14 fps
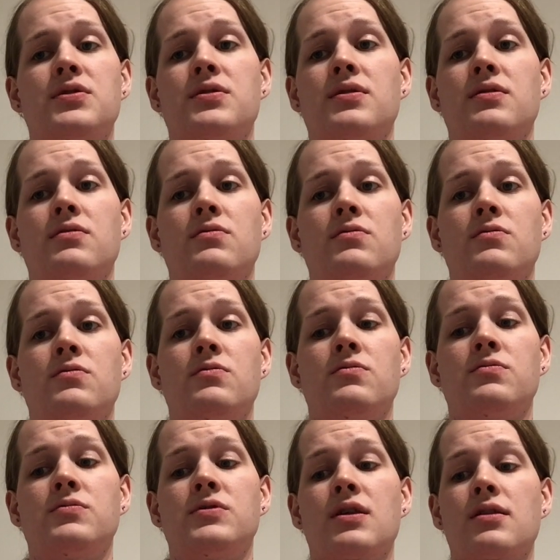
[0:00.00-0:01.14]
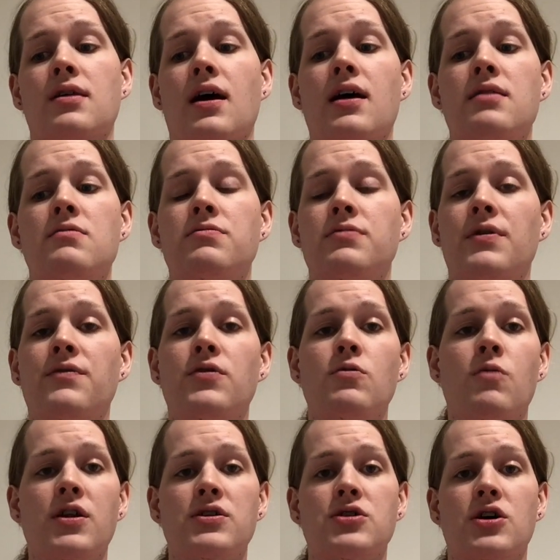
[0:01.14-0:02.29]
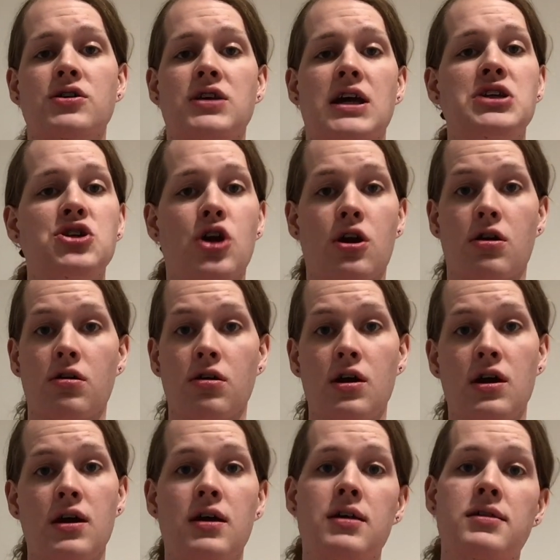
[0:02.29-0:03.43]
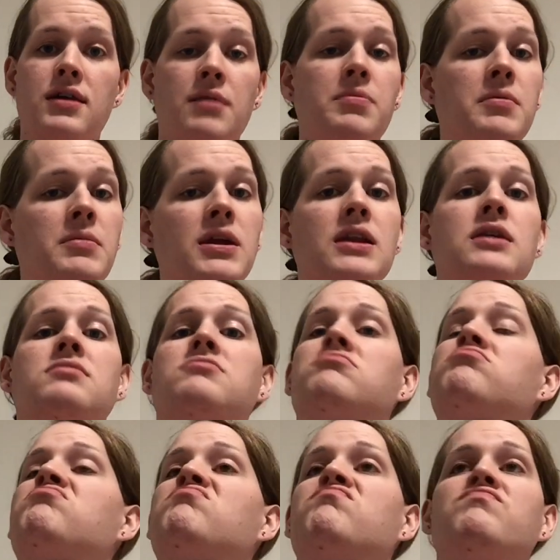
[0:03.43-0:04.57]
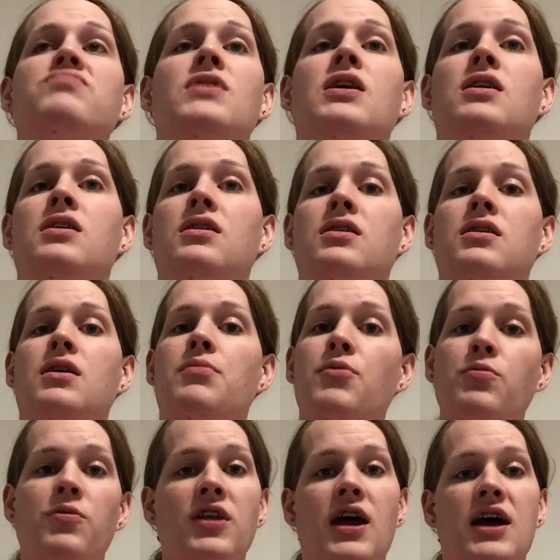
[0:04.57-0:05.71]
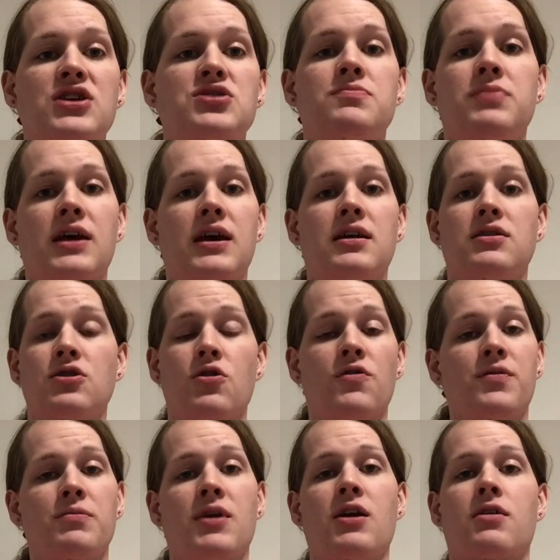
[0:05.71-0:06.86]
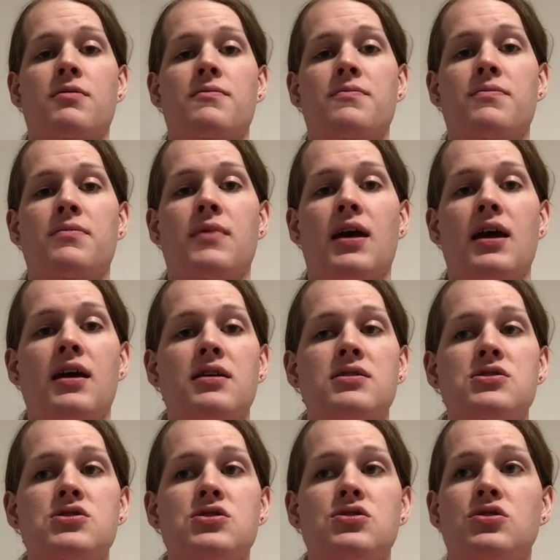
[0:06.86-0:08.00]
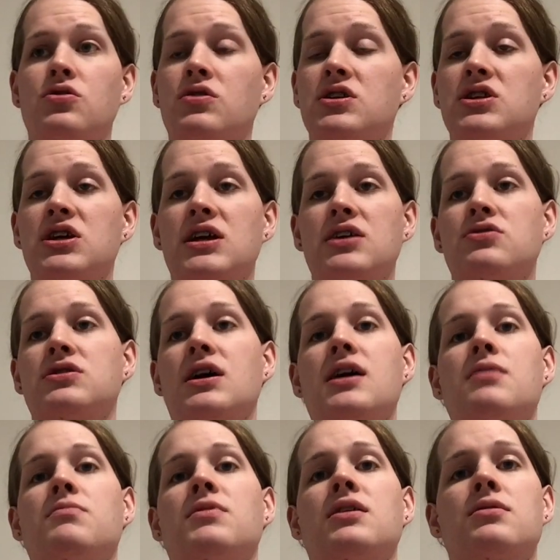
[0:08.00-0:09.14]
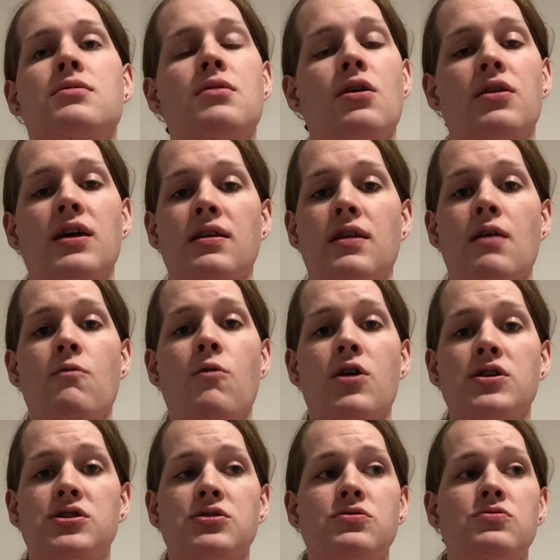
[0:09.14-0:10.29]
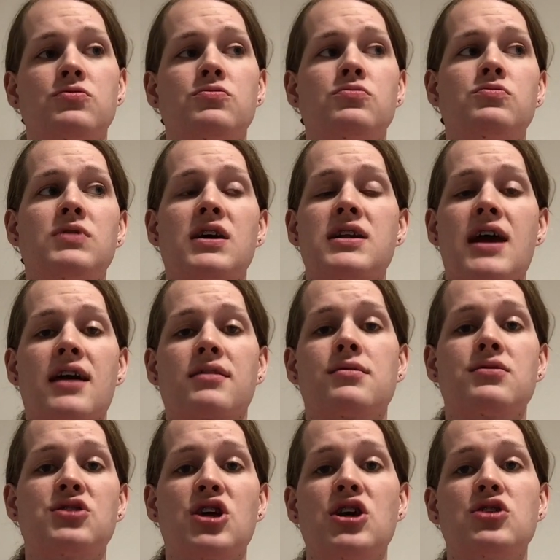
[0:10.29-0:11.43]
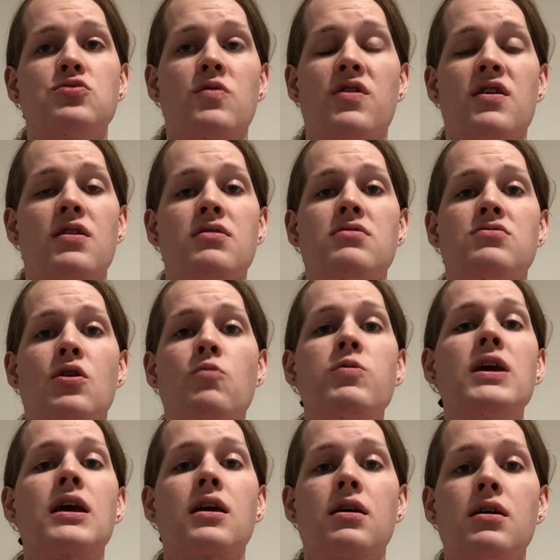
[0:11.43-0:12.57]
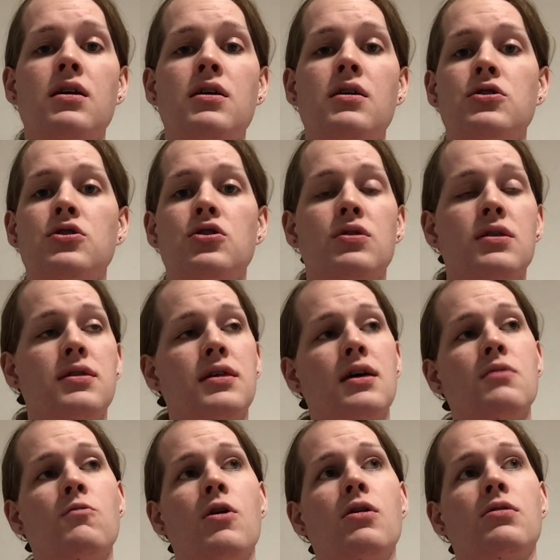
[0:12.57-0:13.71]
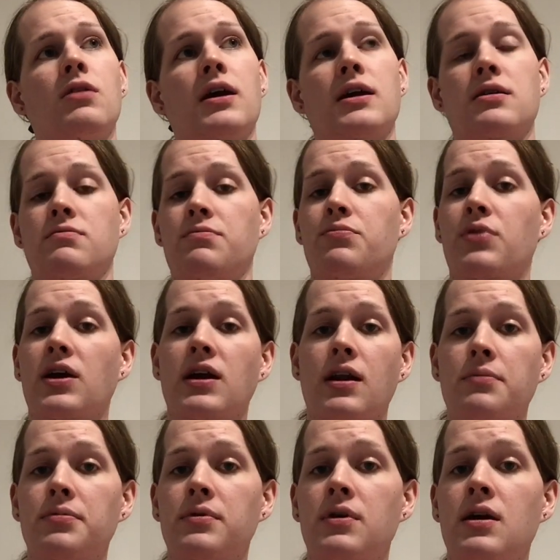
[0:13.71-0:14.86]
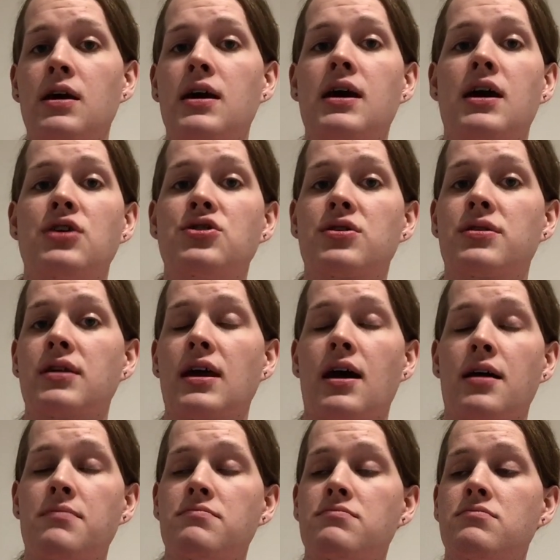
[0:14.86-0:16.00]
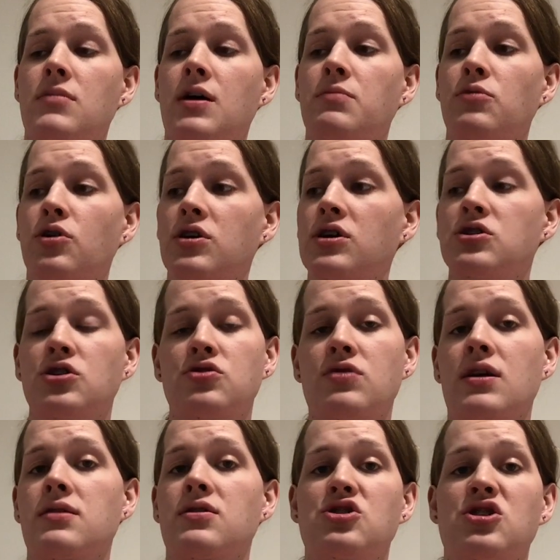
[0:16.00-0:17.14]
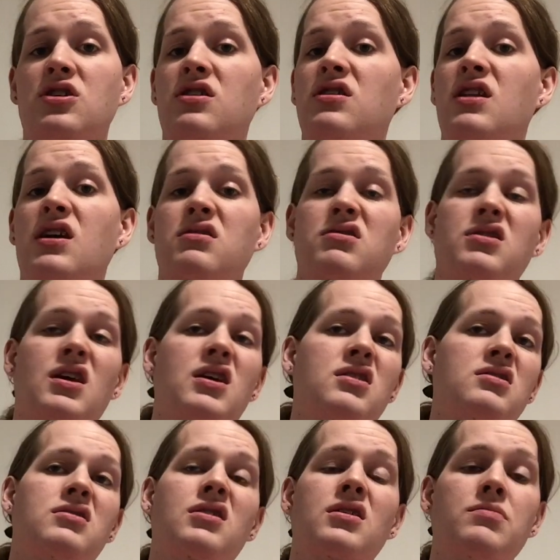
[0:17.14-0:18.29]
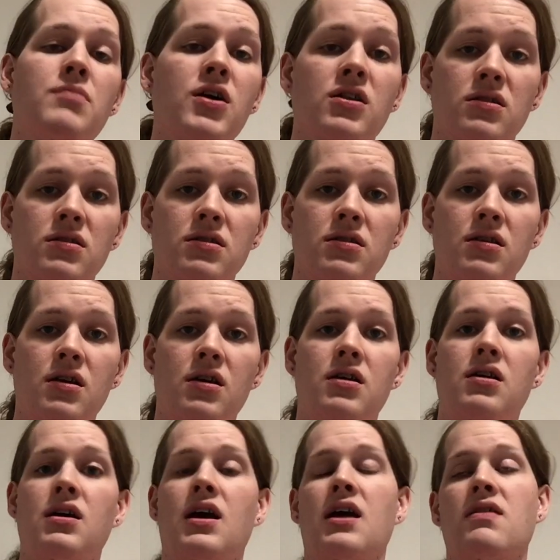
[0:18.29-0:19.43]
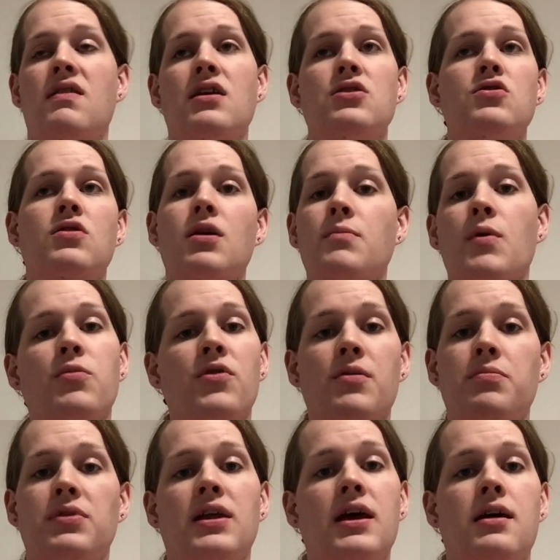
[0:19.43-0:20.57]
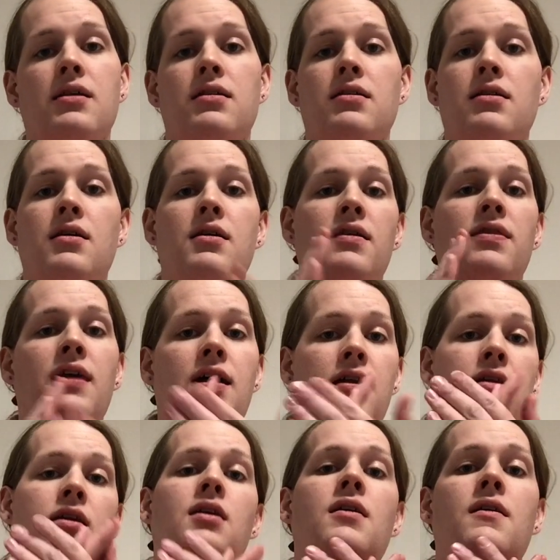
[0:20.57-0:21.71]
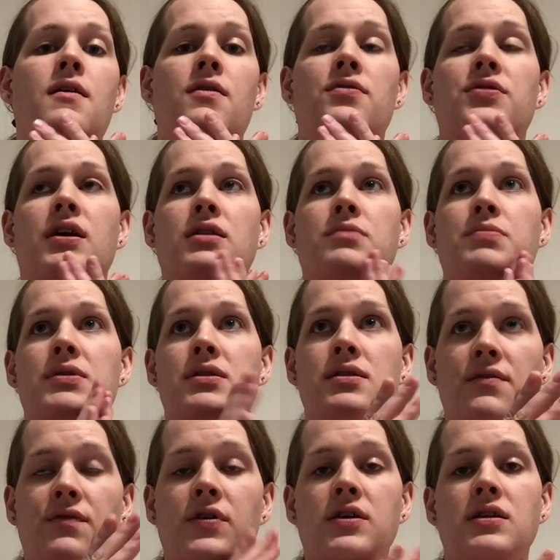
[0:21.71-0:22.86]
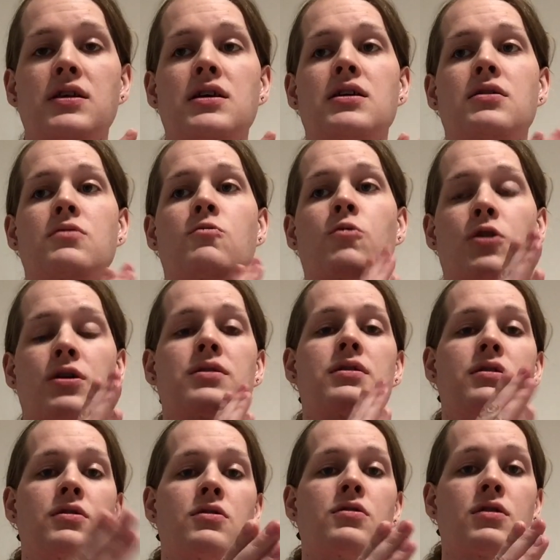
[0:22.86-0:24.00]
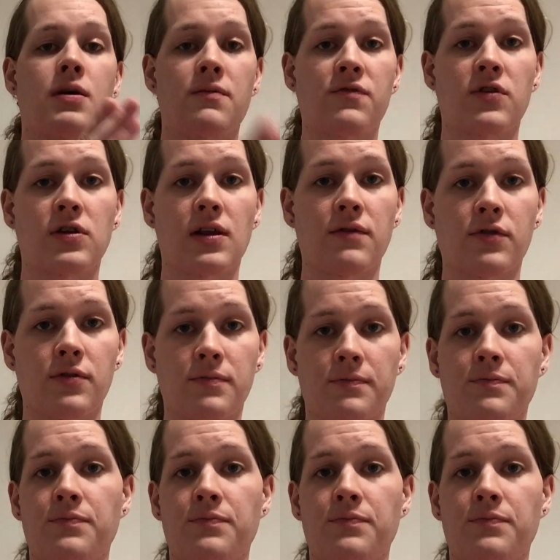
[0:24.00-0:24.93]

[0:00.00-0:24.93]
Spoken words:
just to decide if you want to talk to HR. Set up a meeting, come up with an action plan, and go from there. And you can take your time. It's not like they want to enact this change within a week. You could say, well, like, bring it up and just say, I'm looking to transition in the next, say, 6 months. And then you come up with a plan that specifically works to your comfort level.